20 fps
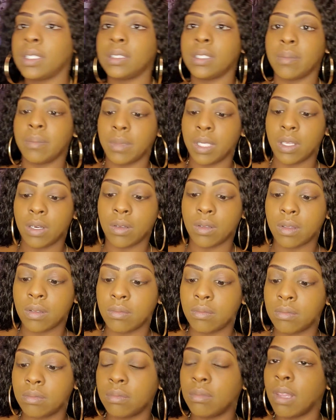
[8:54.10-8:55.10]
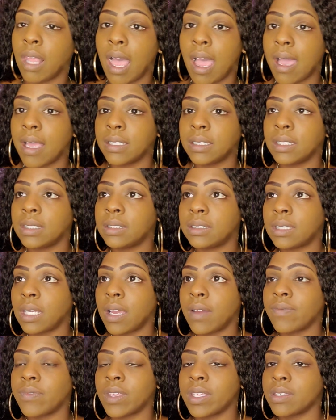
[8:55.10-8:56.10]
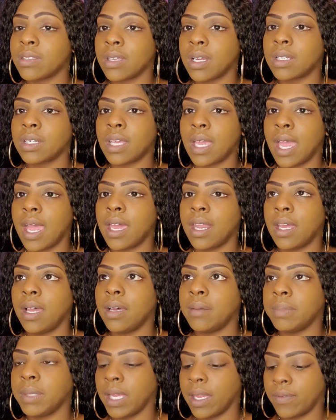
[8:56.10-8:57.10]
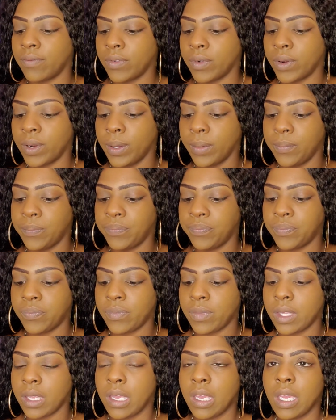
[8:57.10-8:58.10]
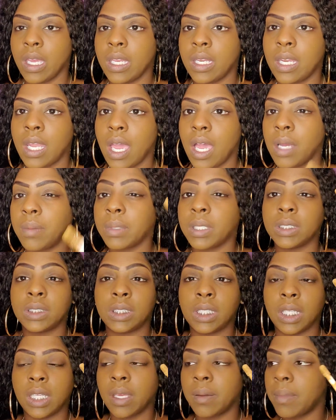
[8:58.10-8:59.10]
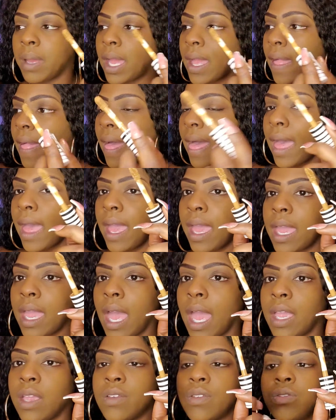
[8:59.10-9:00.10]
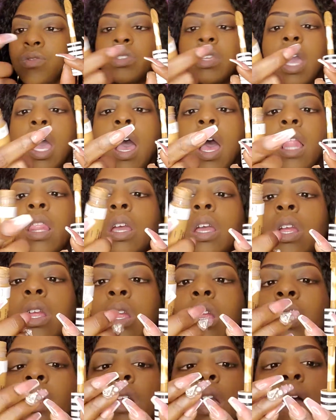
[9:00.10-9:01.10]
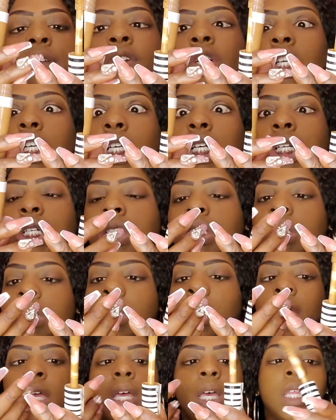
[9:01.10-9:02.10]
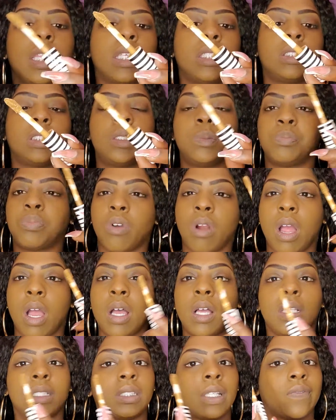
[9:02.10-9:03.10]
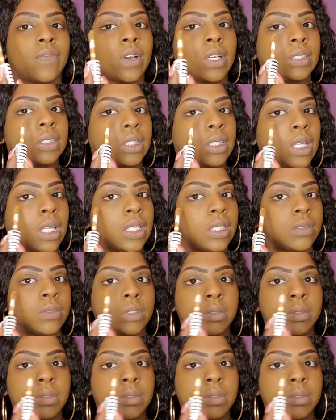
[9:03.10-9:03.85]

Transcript: them little lines and stuff, they start to add up, like for real. Now I'm concealing my eye. I use Colored CoverGirl. This is bronze. At first I thought this was